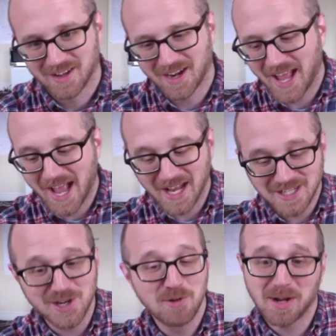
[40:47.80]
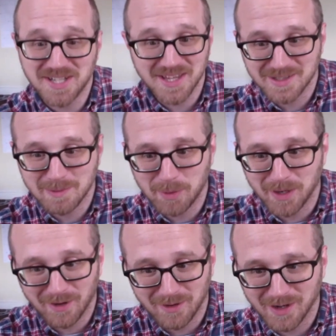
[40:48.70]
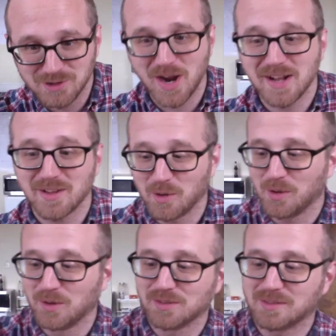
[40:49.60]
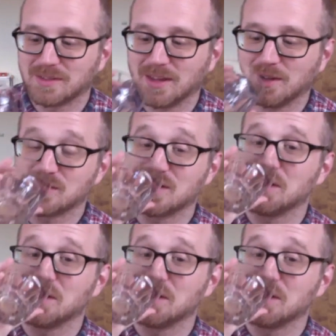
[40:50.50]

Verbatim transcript: and I had too much of this beer. I drank the whole thing. It was